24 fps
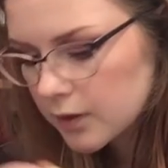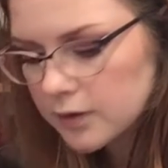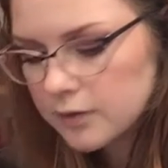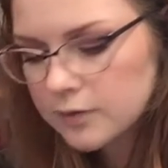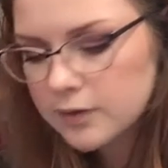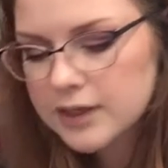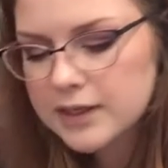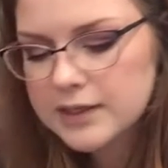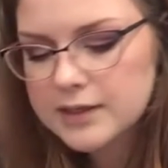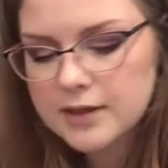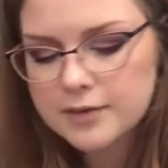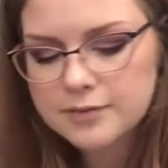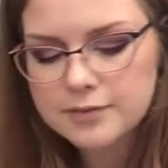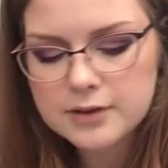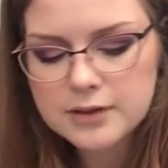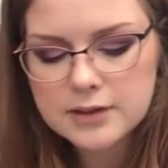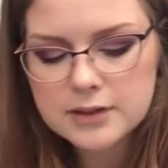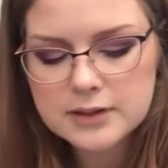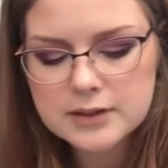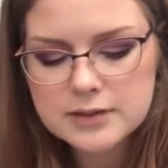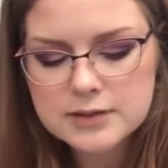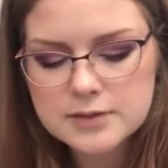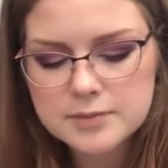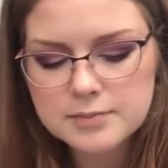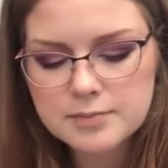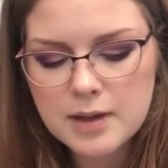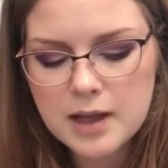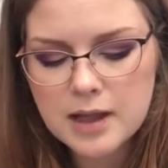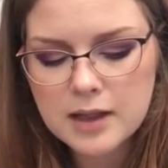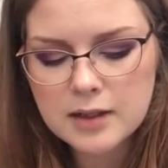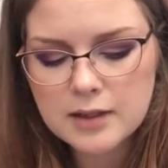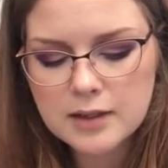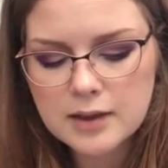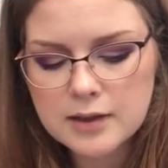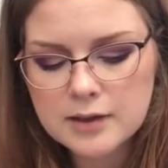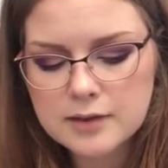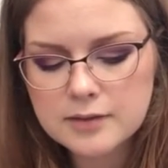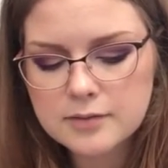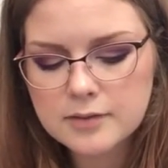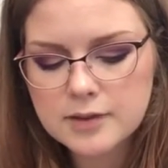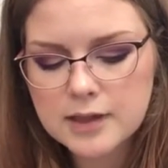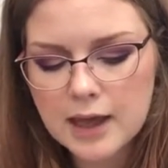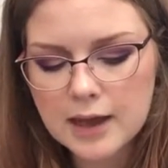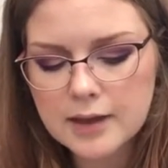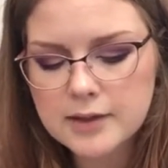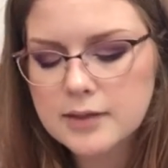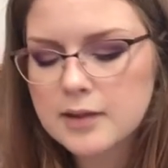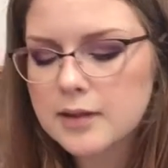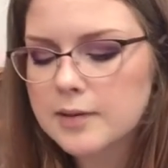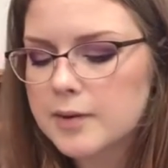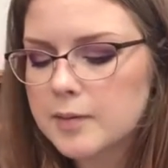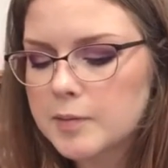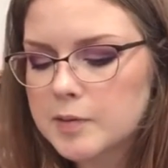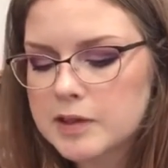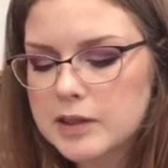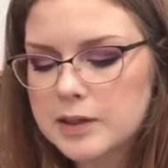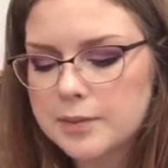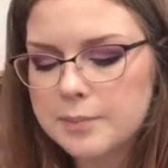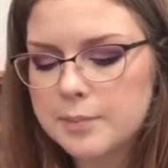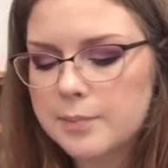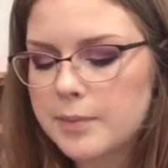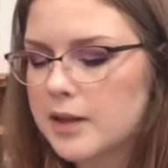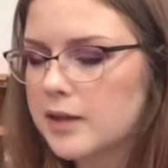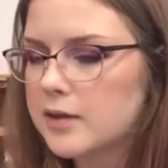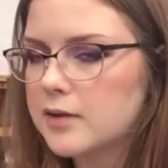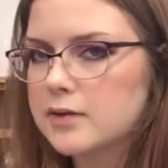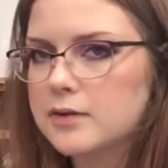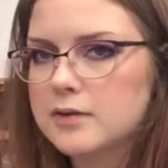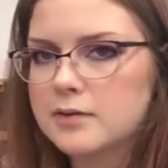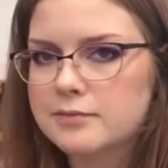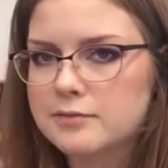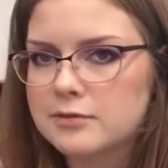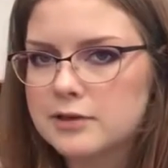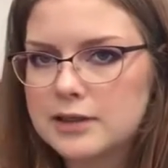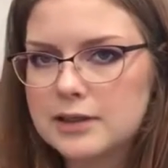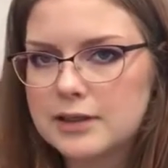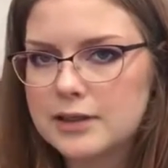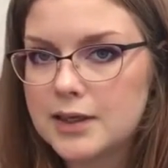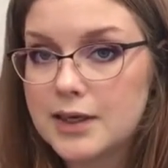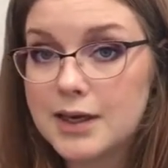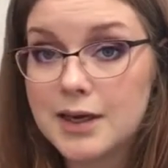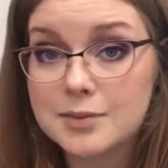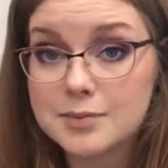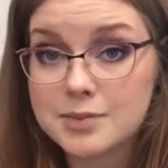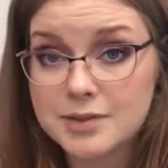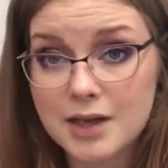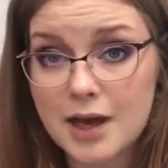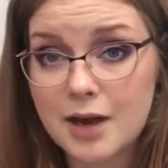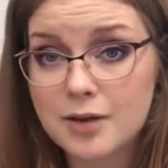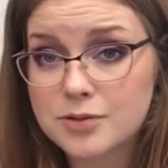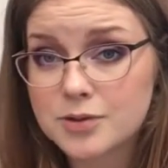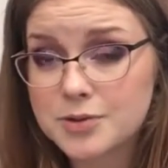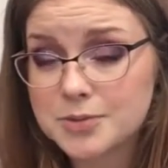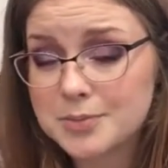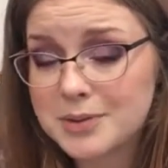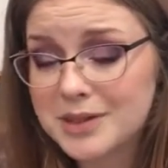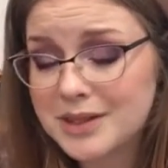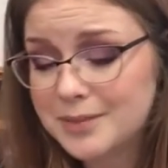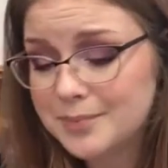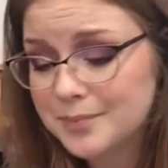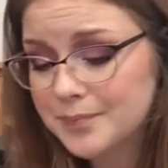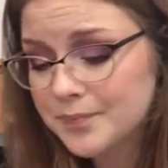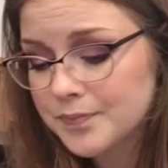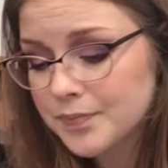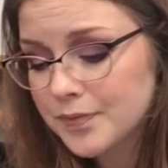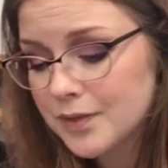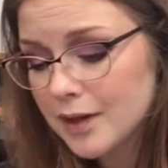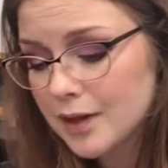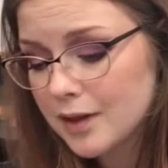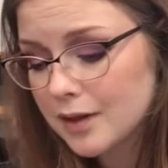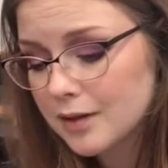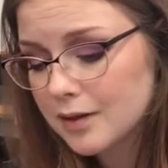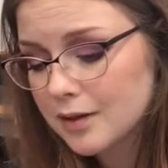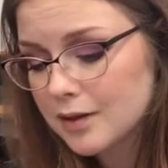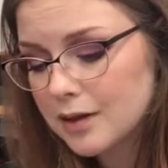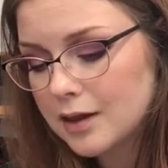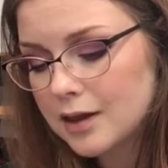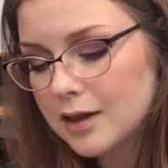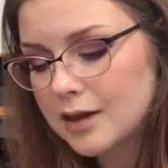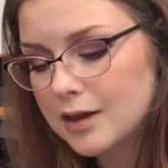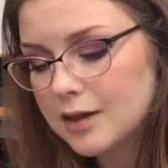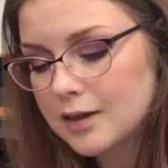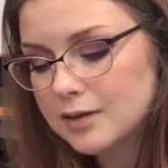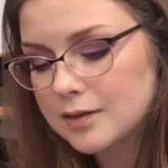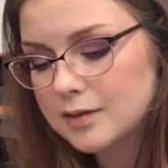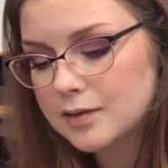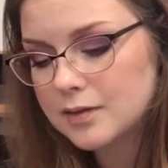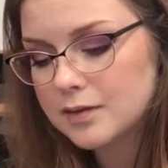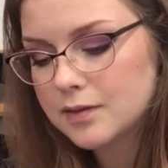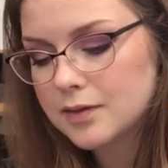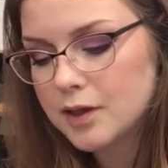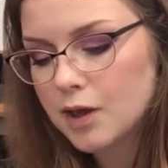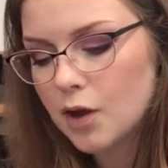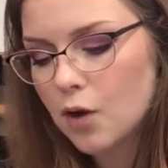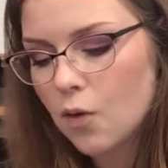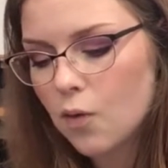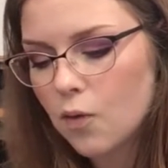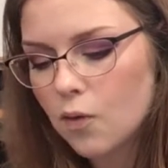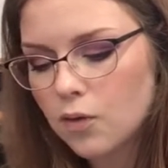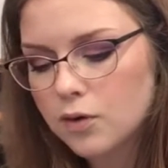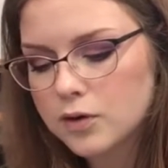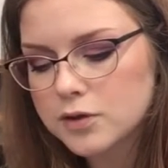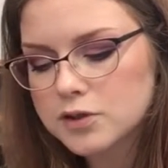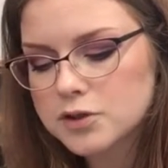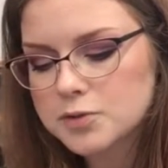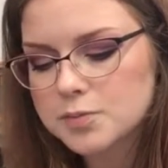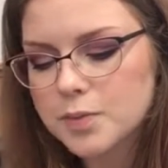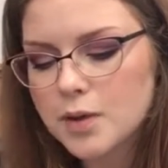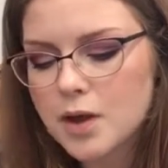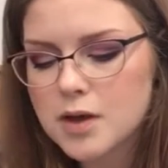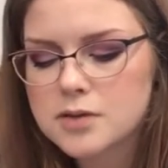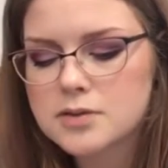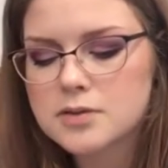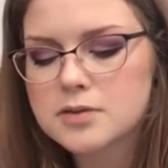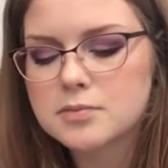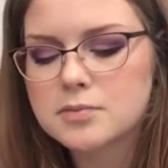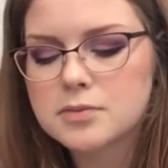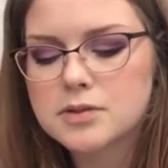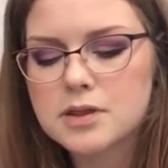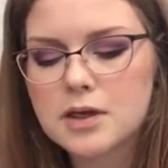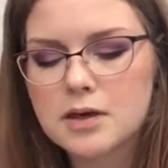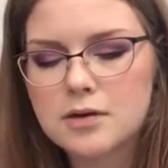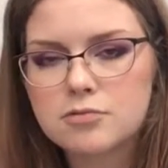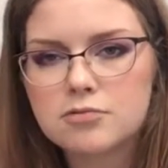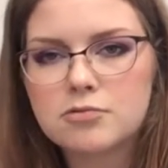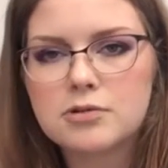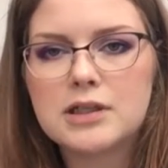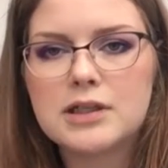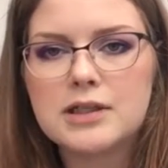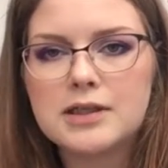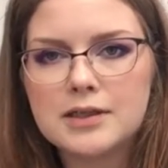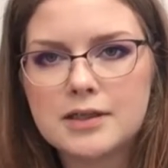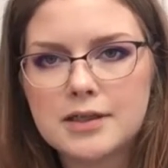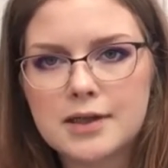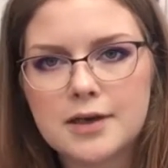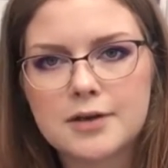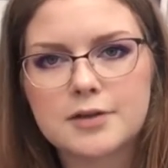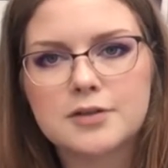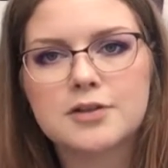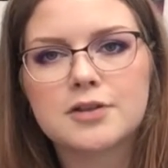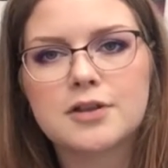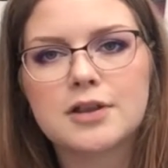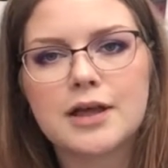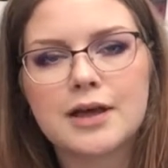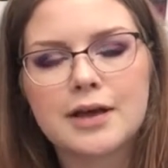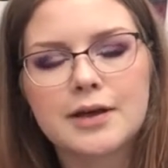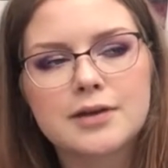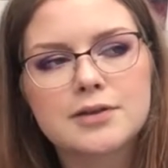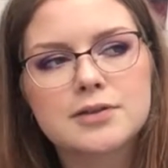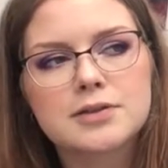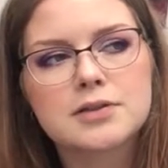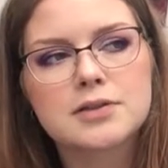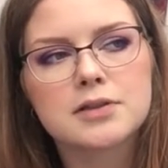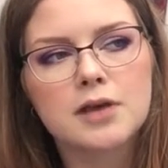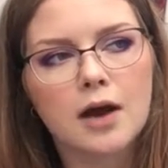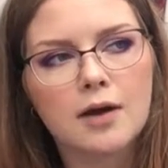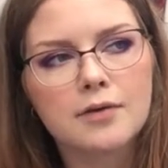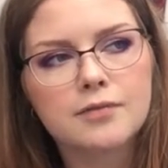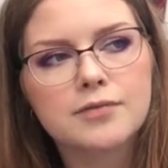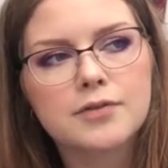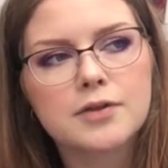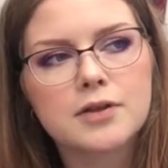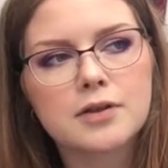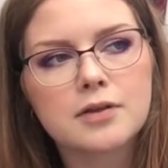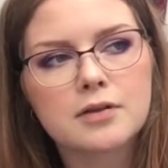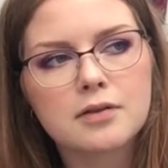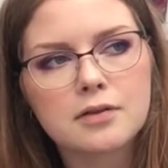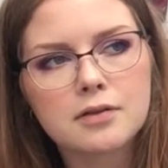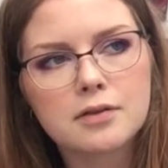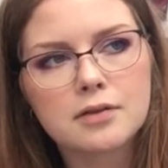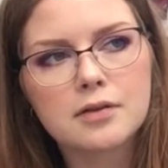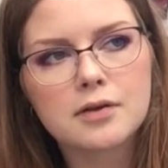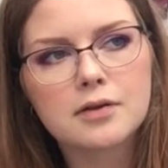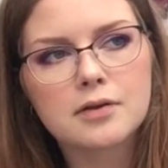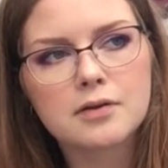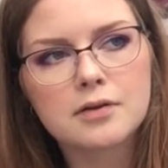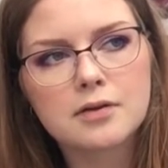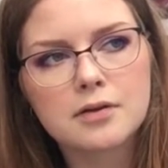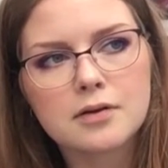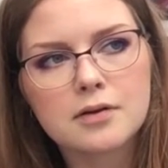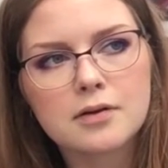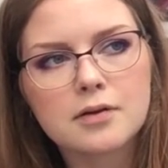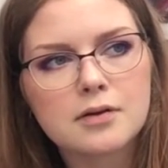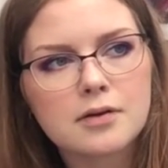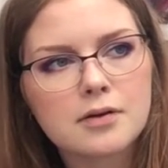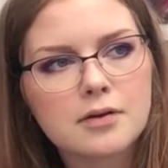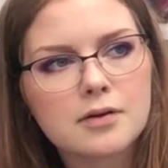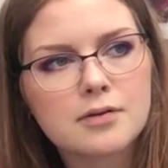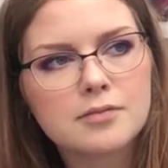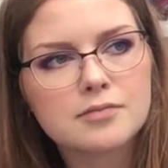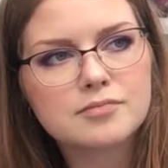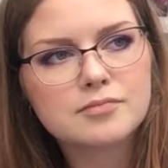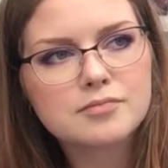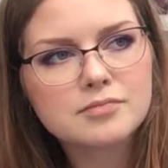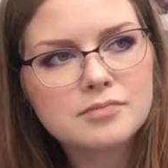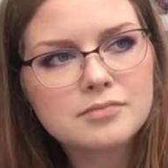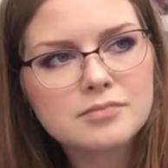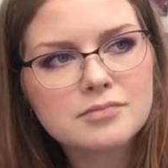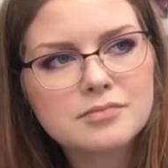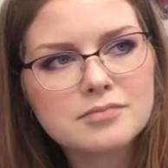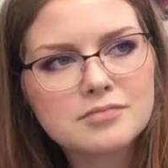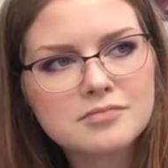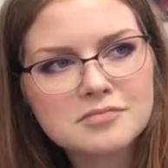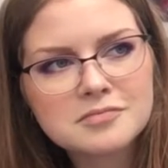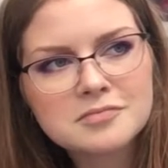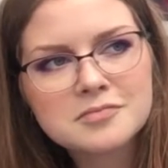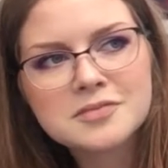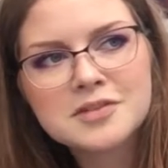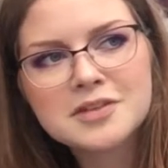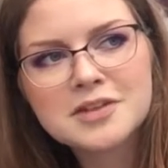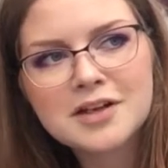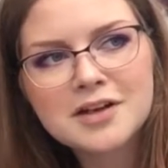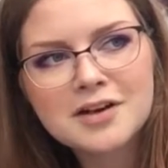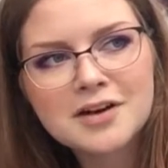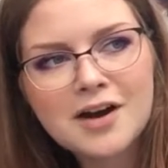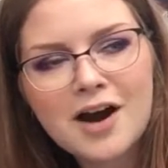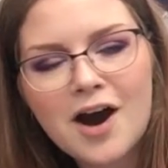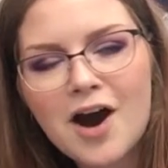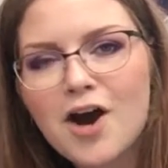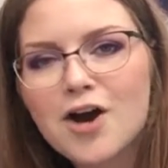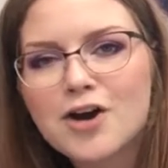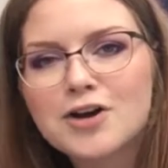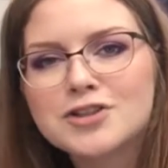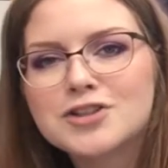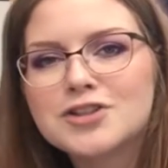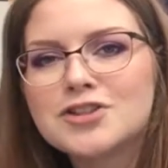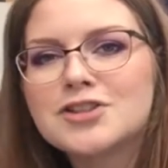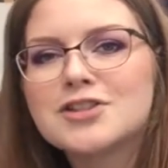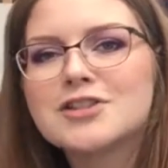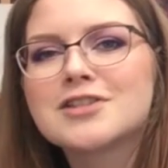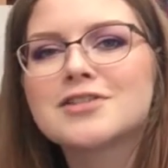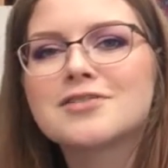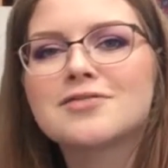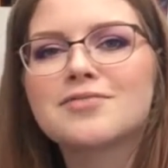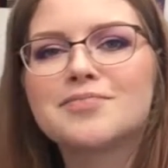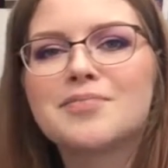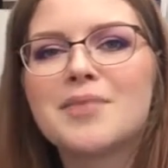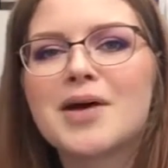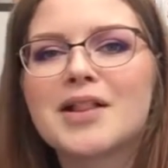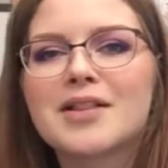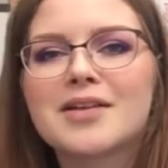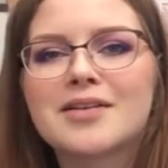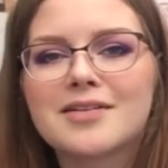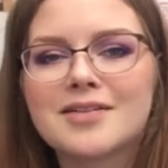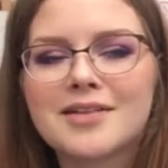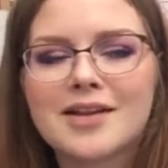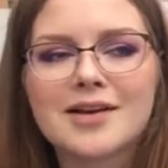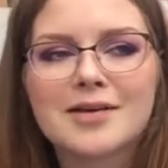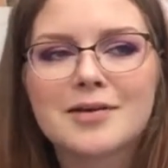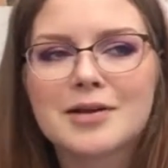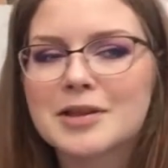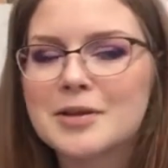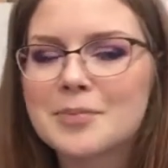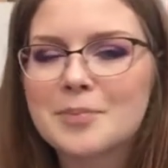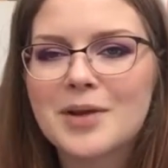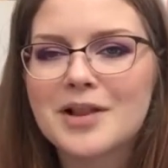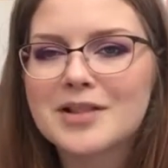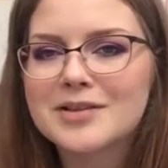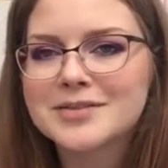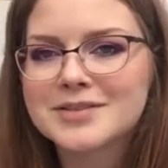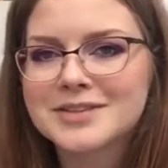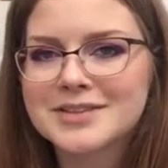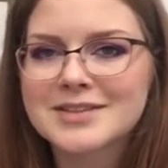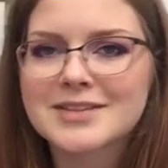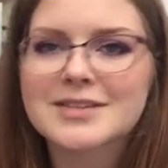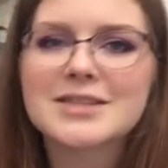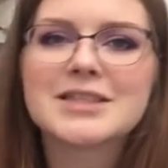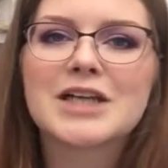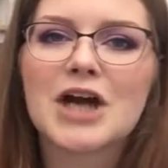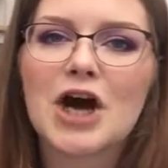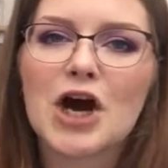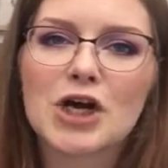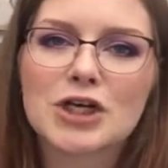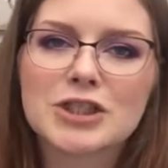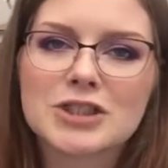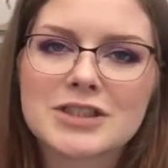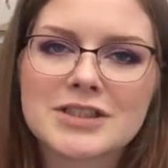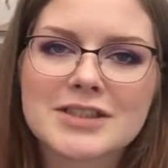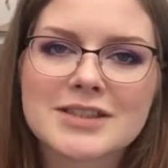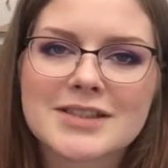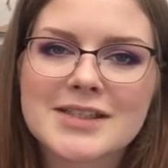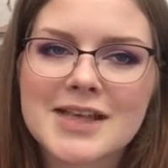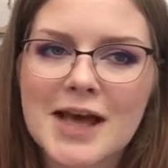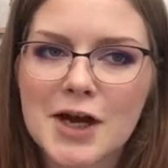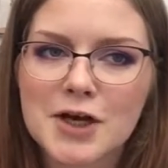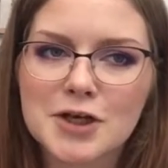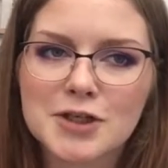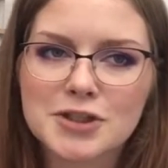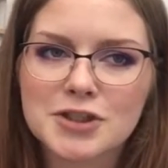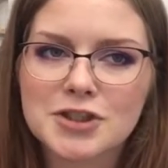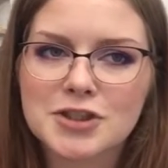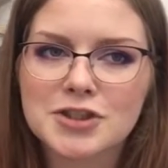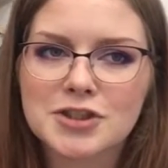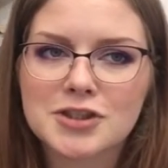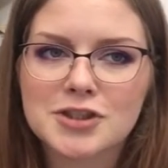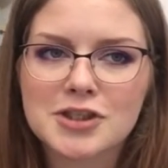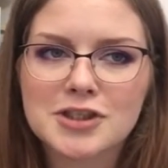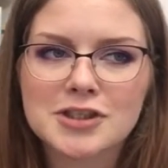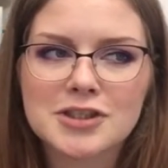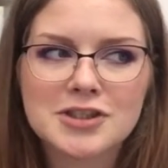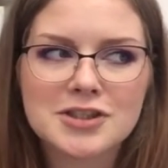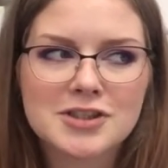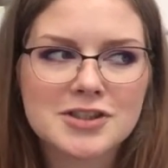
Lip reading: you can definitely smell, like, yeah, the melon really comes out to me, and the orange blossoms are really there to like soften the harshness of melon. Like, the melon isn't harsh, it's harsh